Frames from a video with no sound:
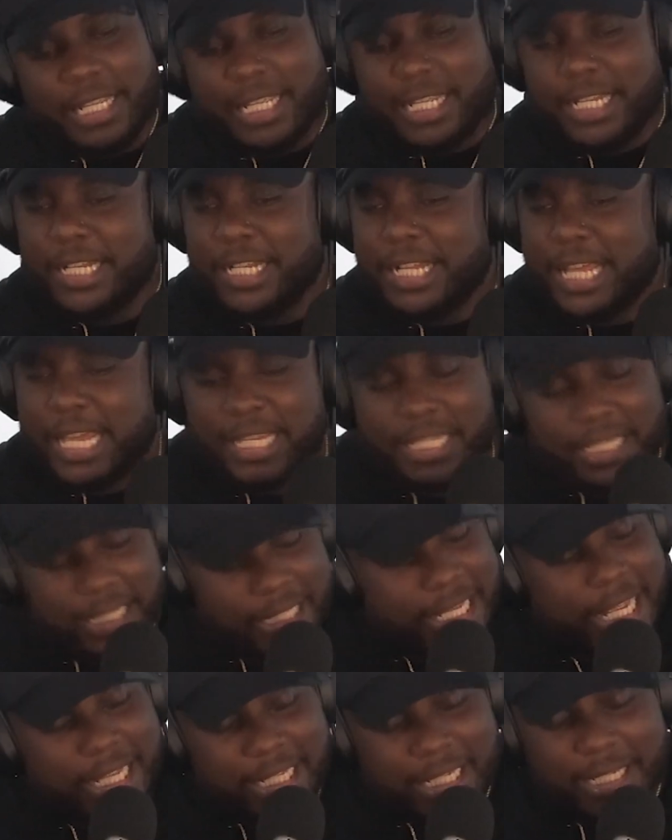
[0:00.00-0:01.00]
At the end of the day, it's
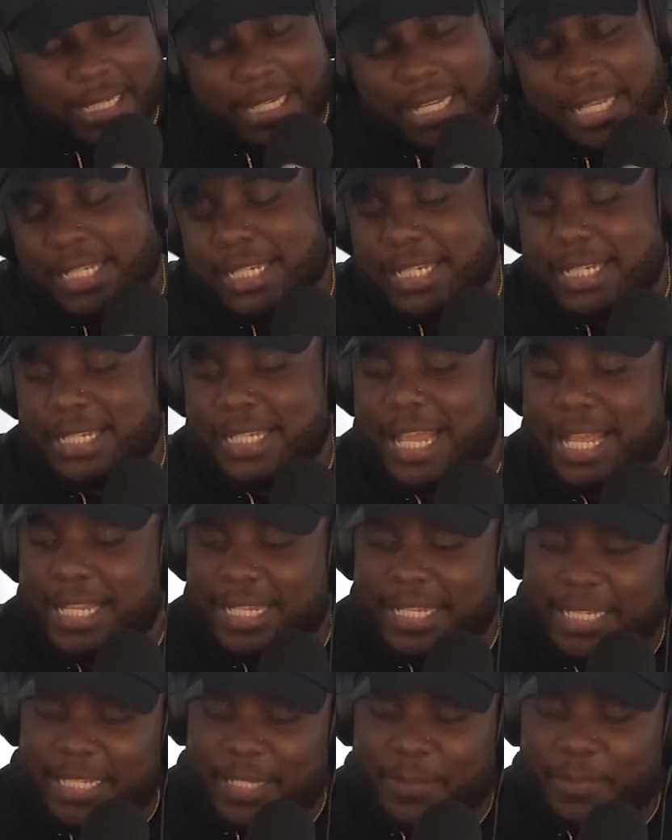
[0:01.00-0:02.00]
just that
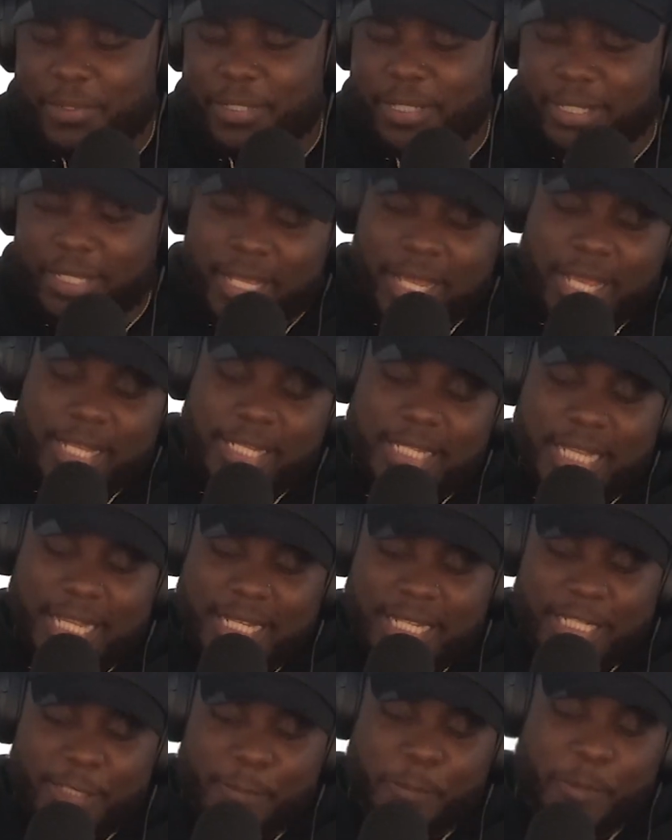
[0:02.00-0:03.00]
discipline. It's
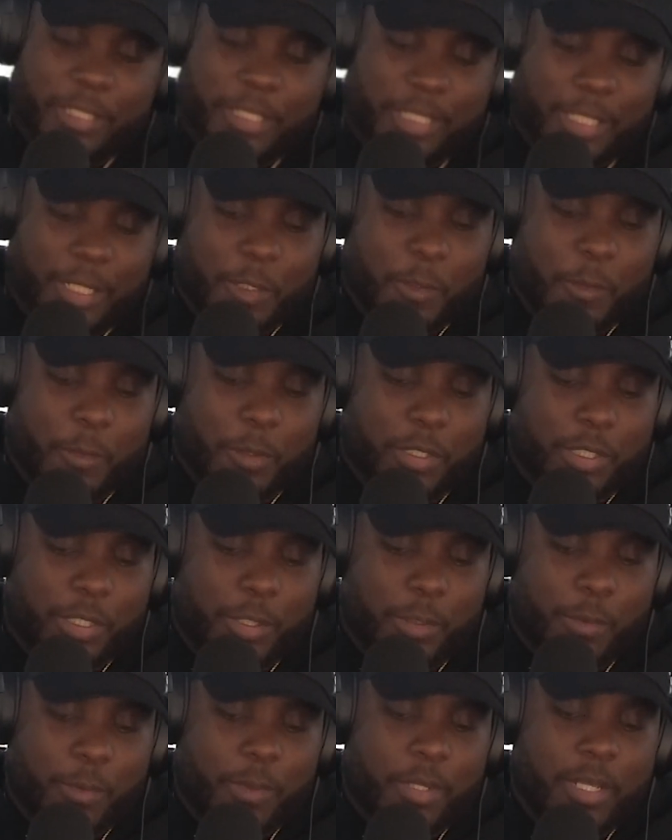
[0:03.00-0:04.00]
that discipline.
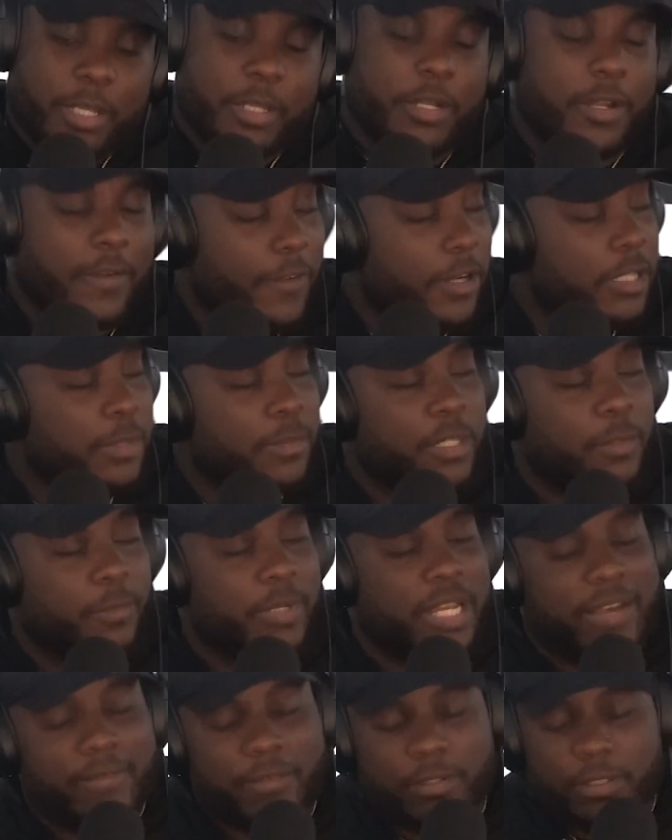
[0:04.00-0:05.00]
So you're the first mother
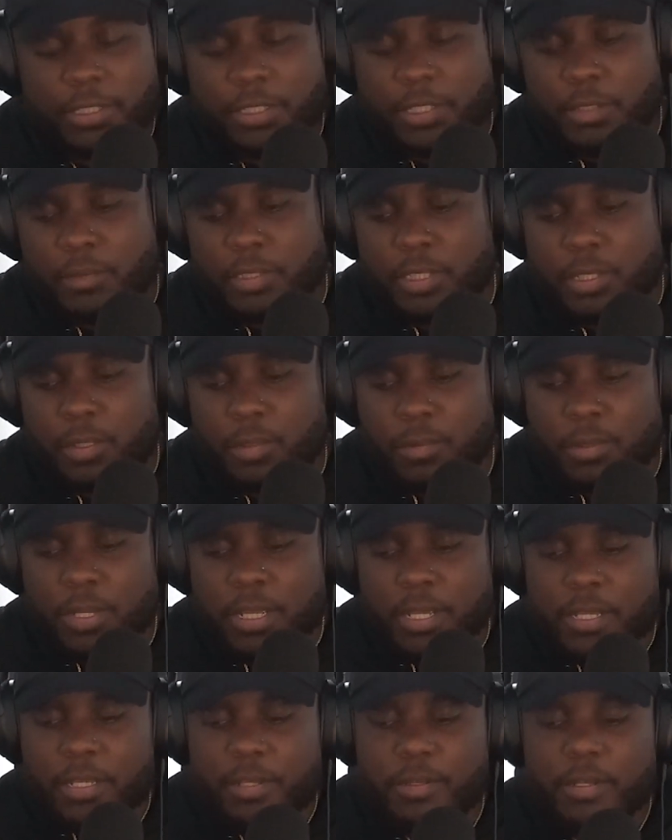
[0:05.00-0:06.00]
we have on the show.
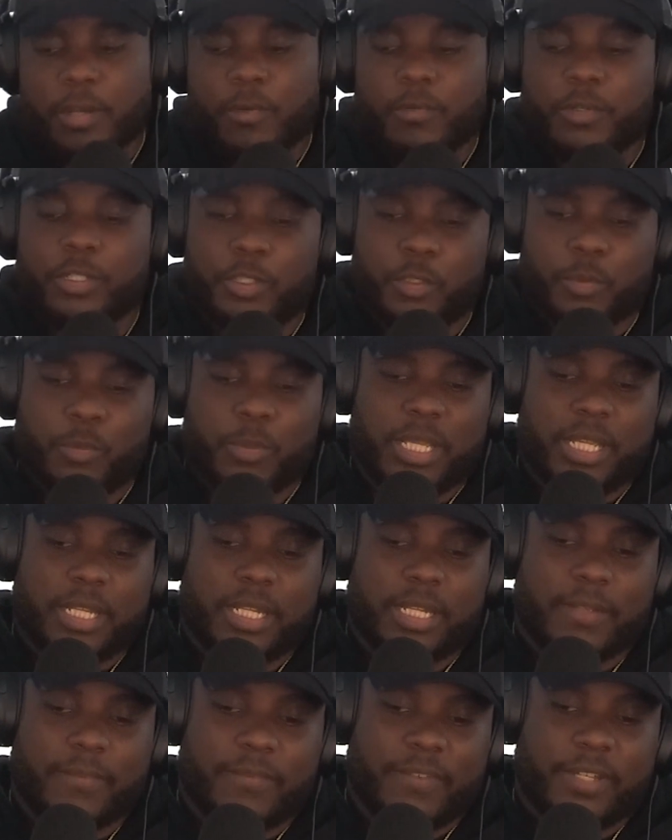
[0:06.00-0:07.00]
So with you
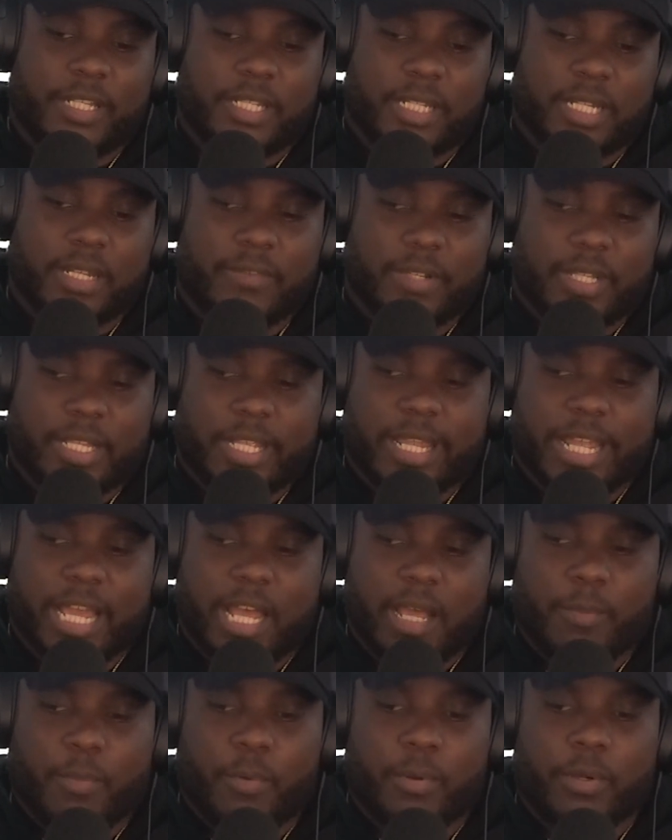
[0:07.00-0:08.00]
being in the fitness and everything,
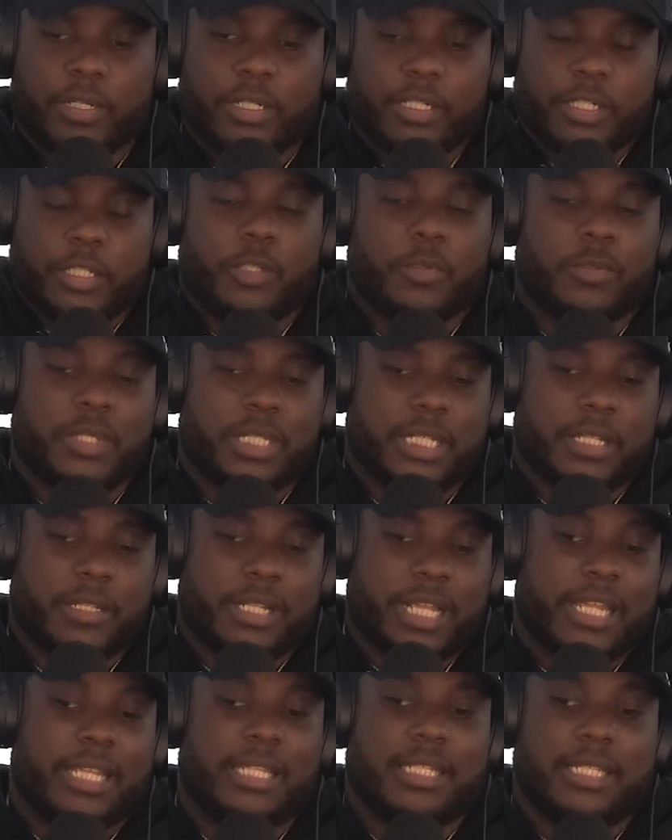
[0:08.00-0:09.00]
how important do you
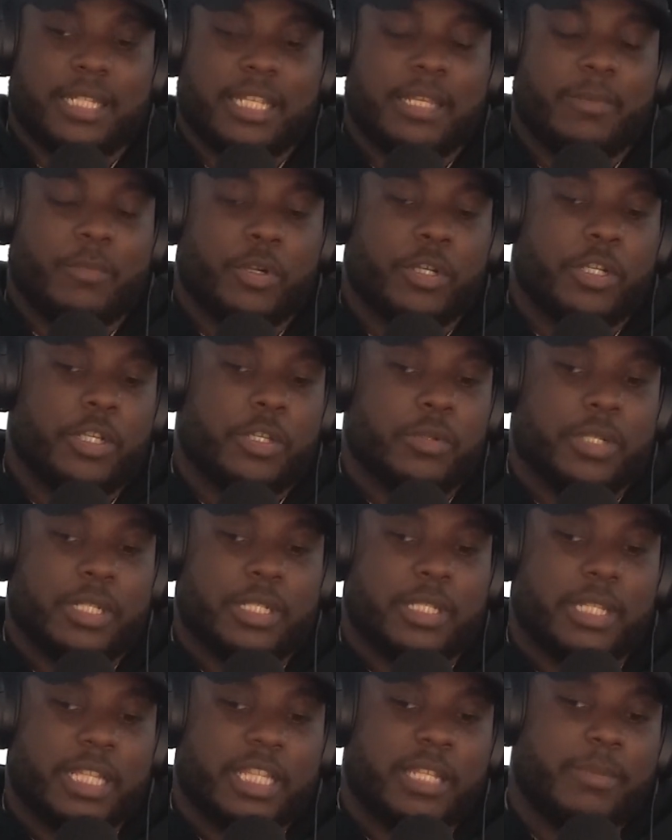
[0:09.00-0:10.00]
instill that into them, or do you
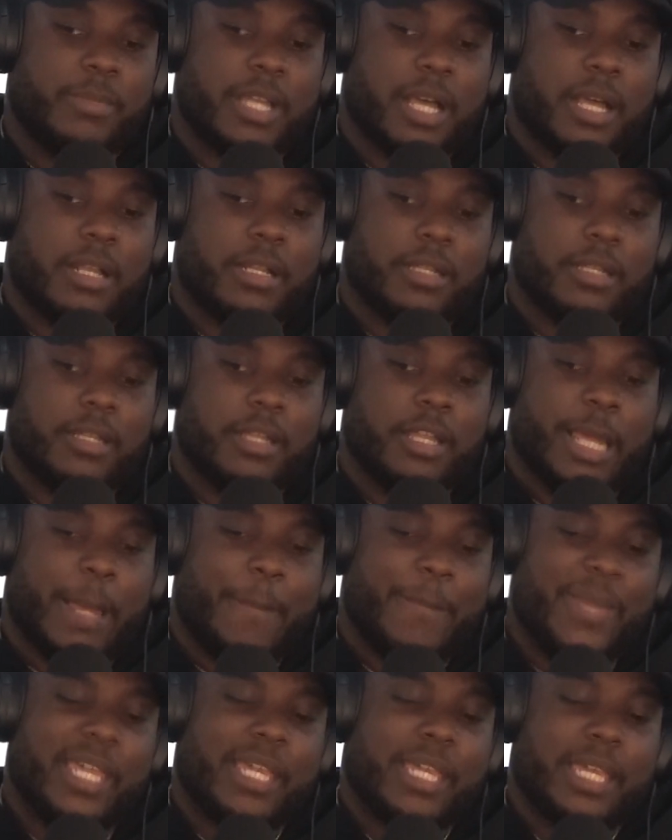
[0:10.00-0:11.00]
just let them kind of
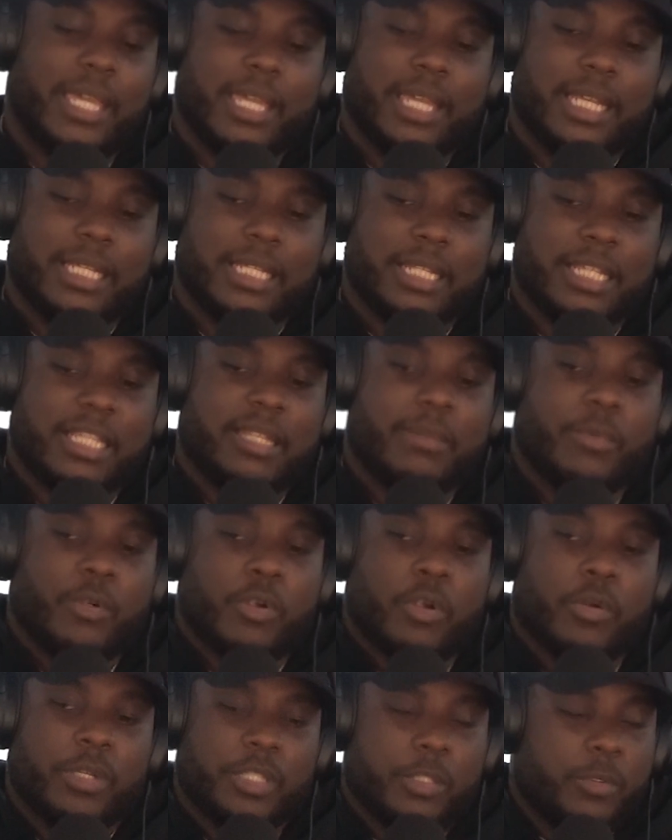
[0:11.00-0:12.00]
be kids and let them
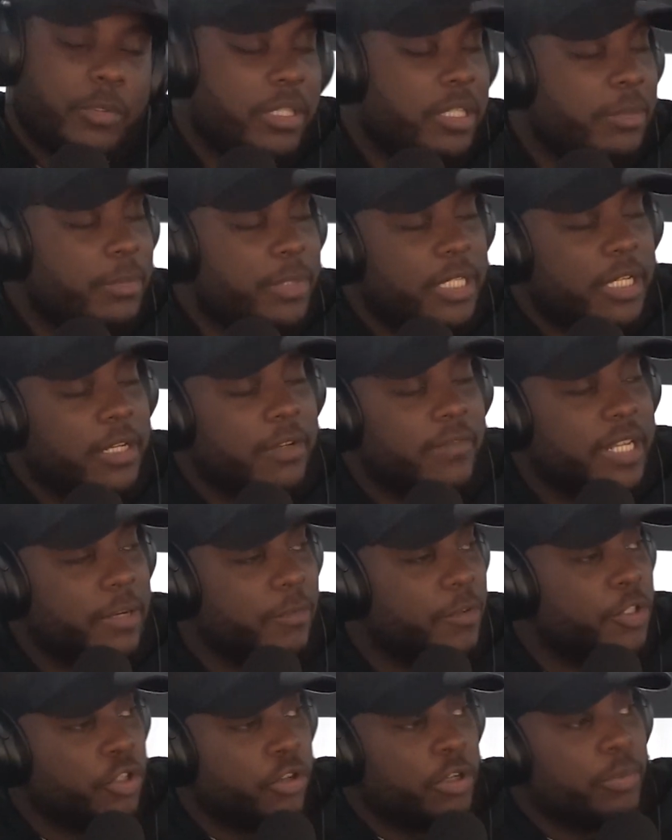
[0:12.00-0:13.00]
grow into it themselves?
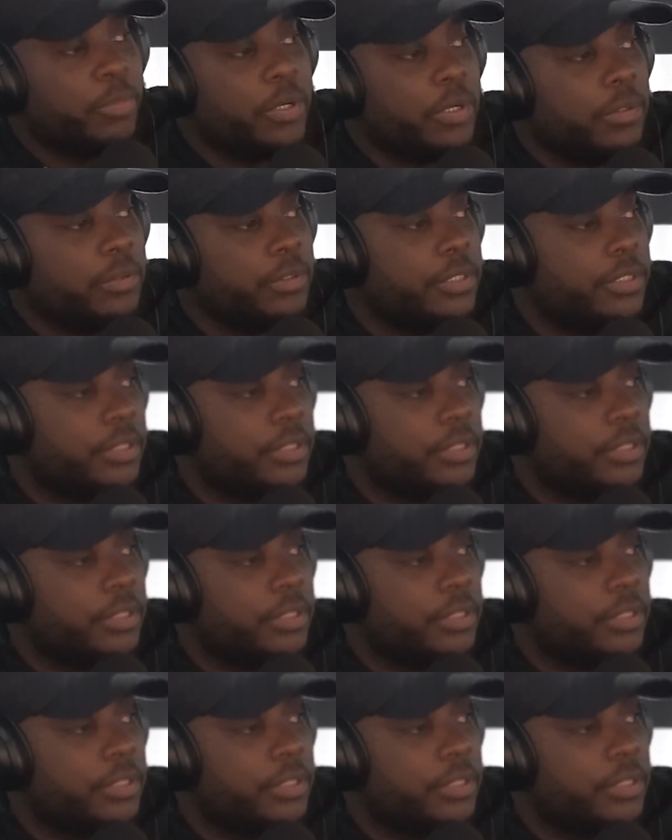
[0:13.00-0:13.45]
Like, what's your approach?